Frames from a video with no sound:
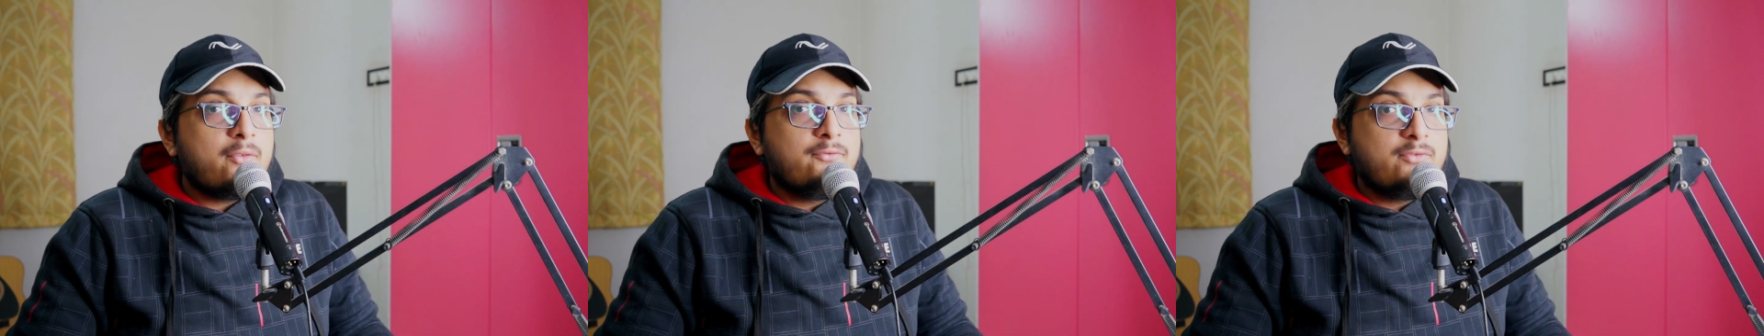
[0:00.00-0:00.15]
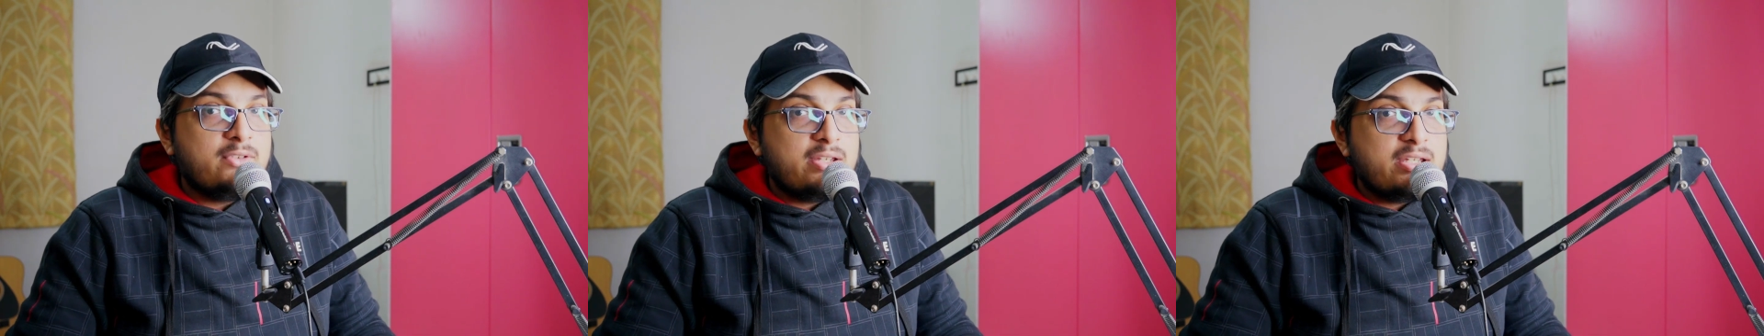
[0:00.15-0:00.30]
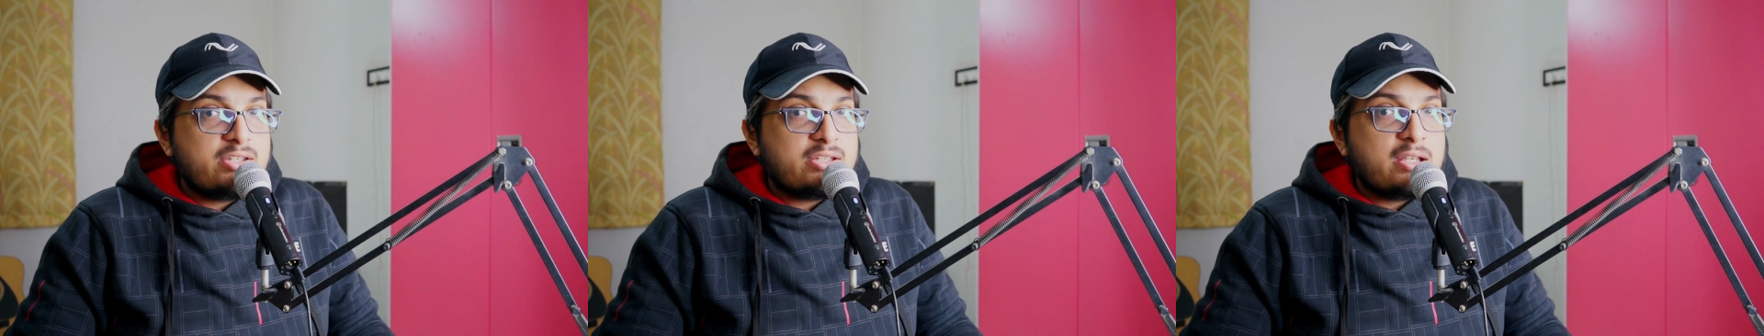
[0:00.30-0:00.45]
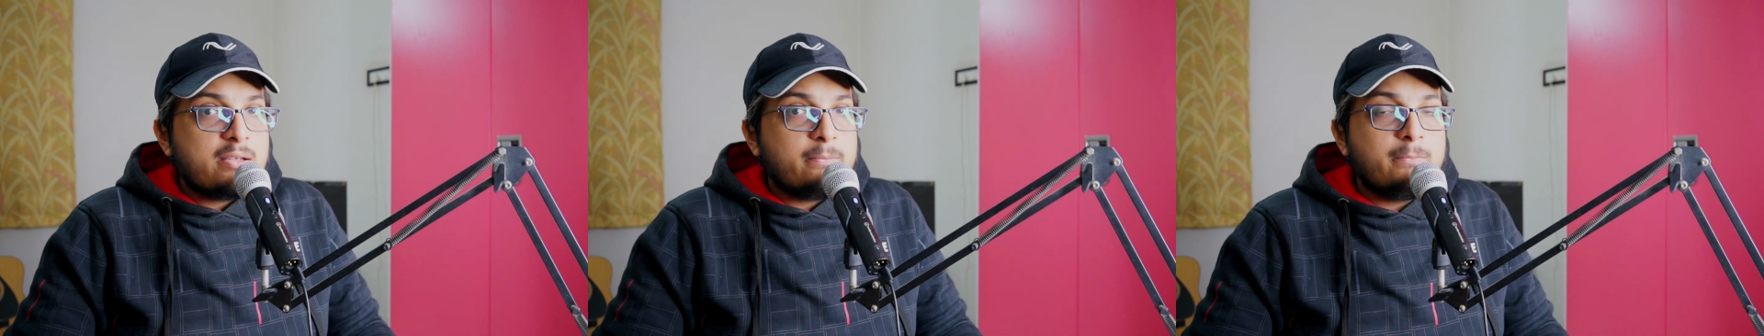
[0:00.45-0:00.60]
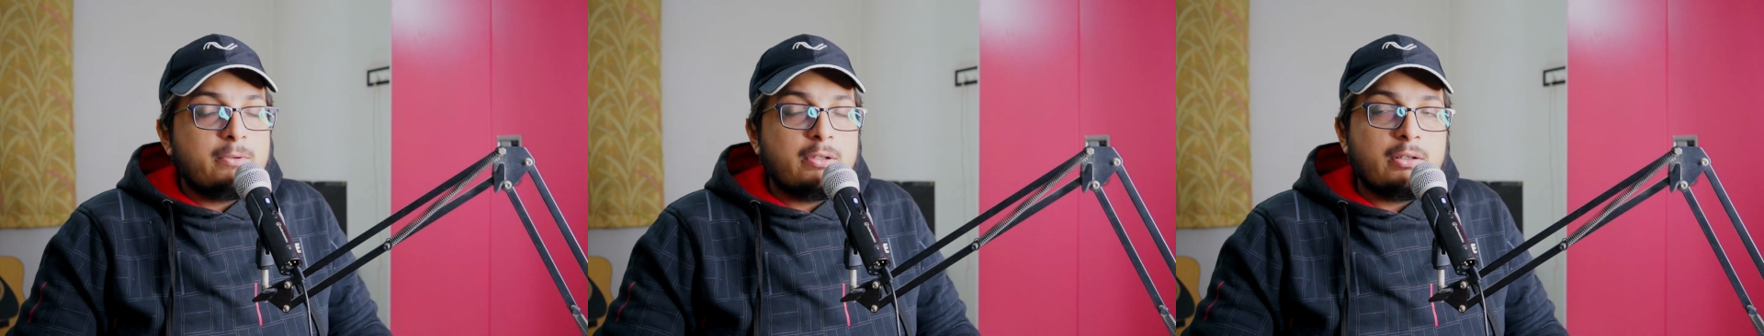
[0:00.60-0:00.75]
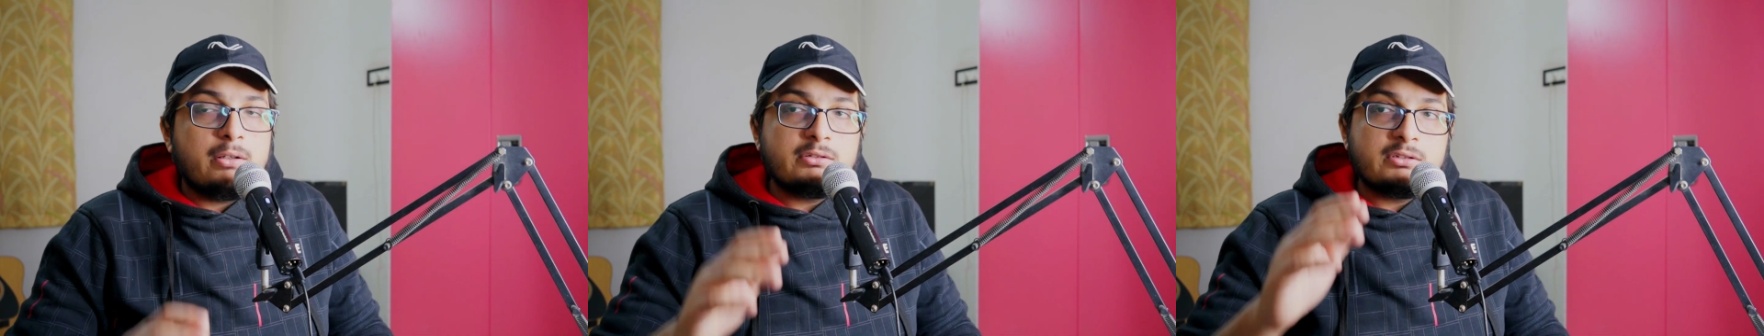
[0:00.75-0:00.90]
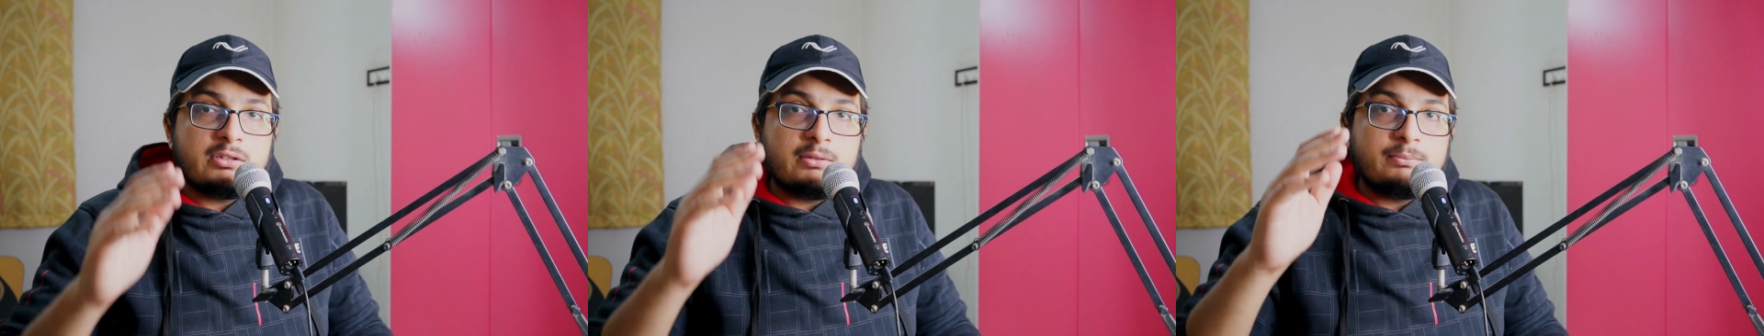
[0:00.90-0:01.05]
V shape
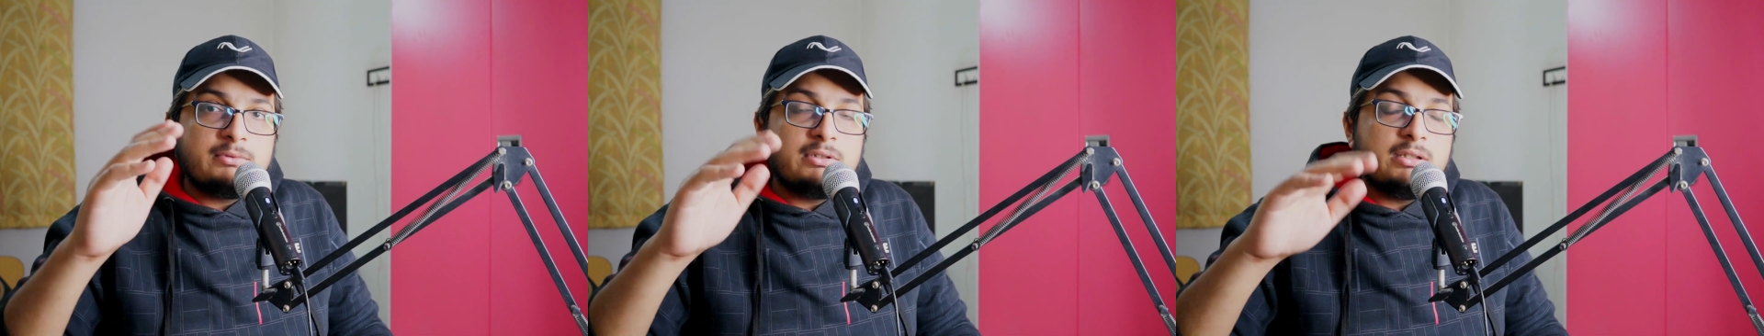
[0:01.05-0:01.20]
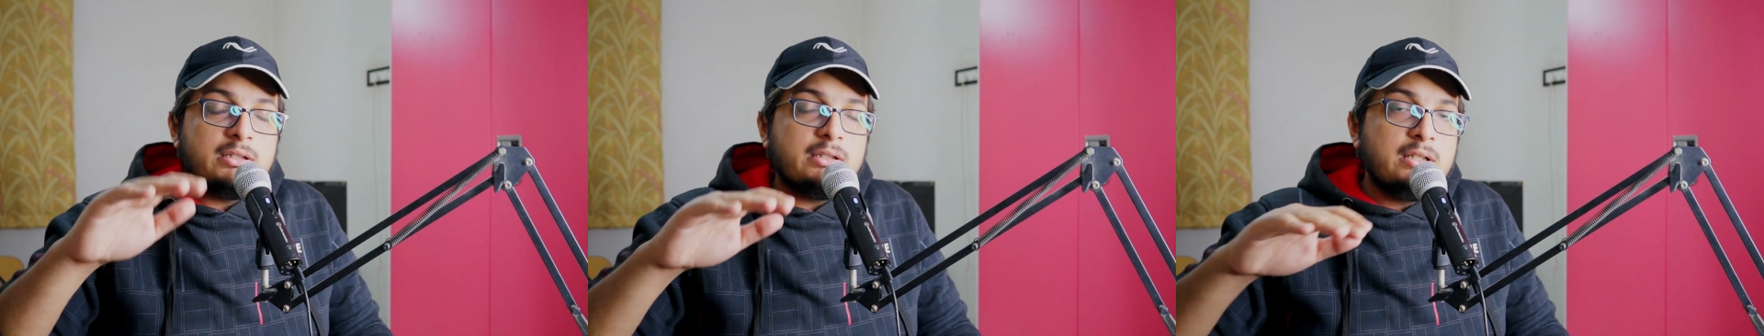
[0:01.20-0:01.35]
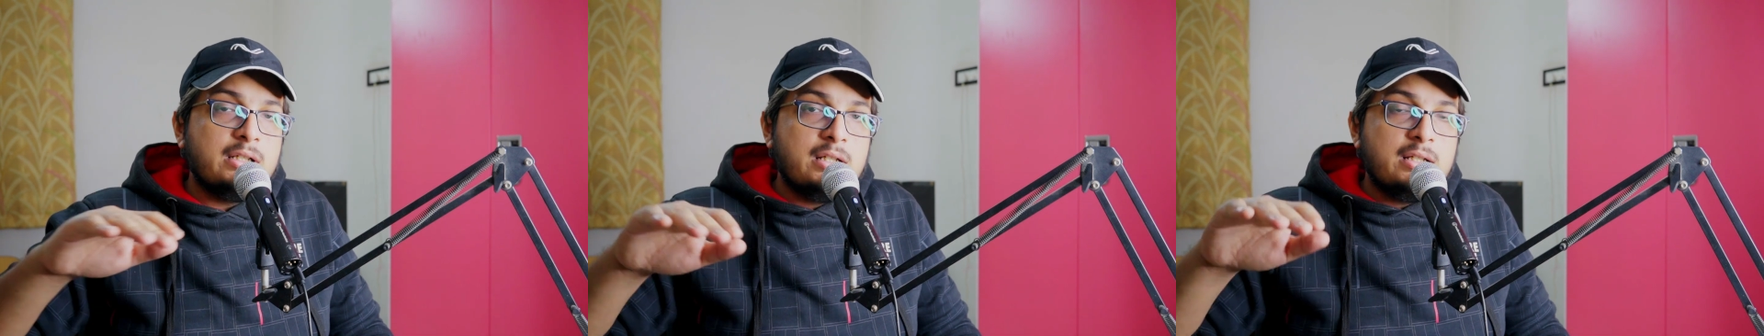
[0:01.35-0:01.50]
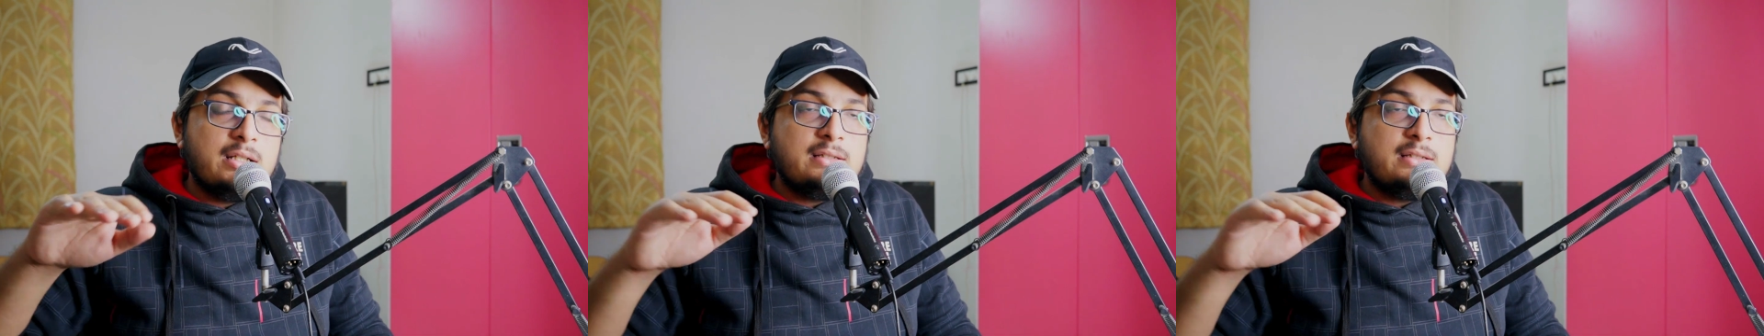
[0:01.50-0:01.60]
because of the